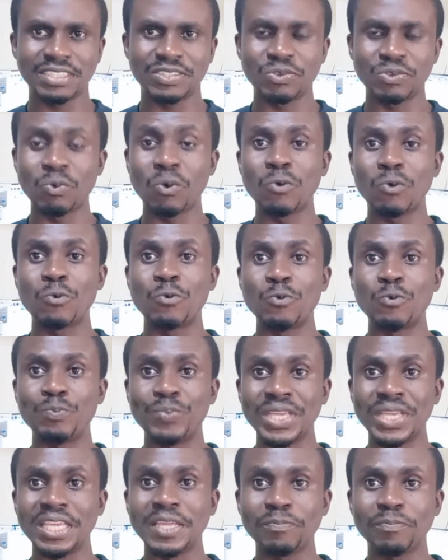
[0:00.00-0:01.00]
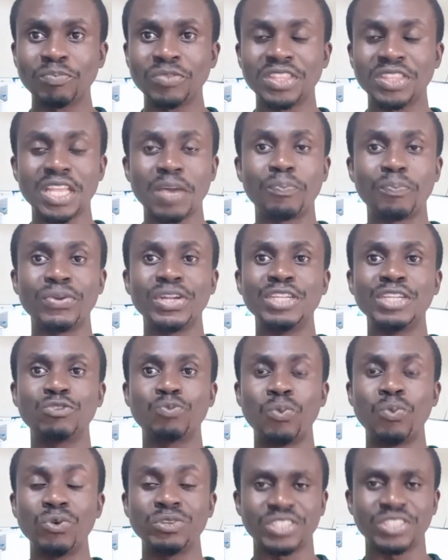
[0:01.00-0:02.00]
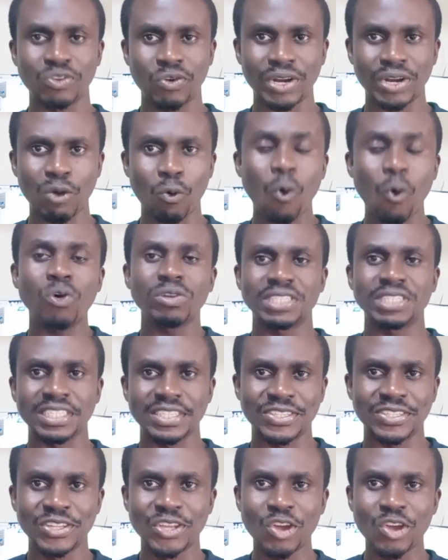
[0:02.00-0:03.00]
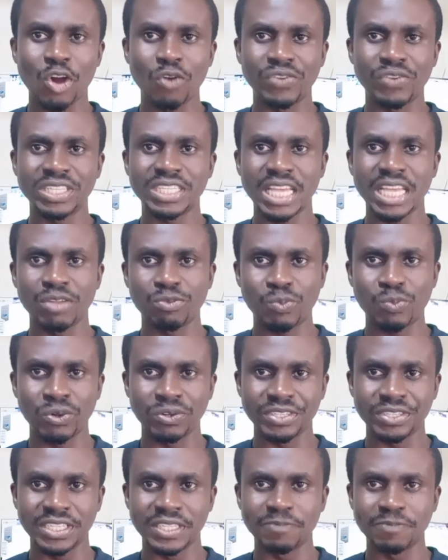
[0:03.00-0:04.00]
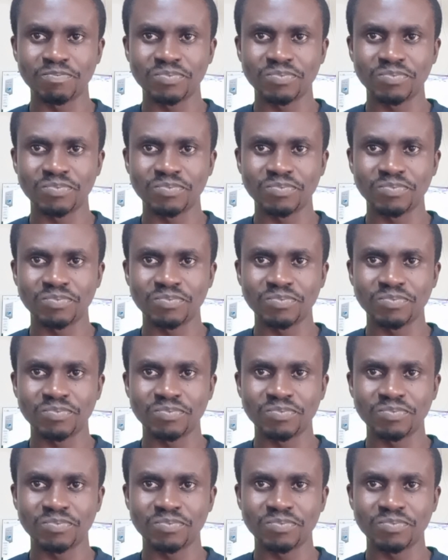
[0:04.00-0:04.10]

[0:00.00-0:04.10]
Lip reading: What could be the predisposing or the causes of this Erb's palsy?